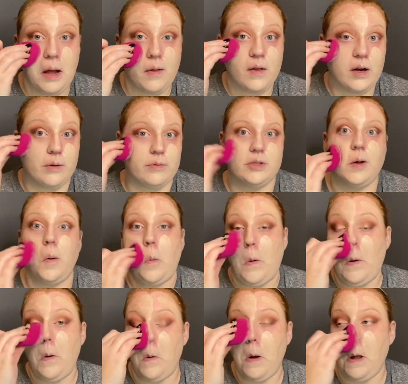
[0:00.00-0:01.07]
And then I was like,
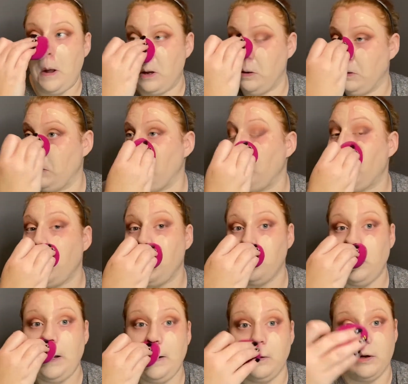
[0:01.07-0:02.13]
whoa, you need to calm
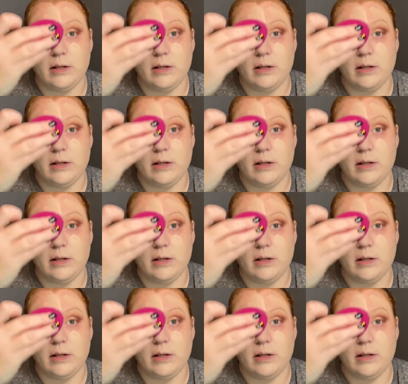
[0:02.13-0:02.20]
down.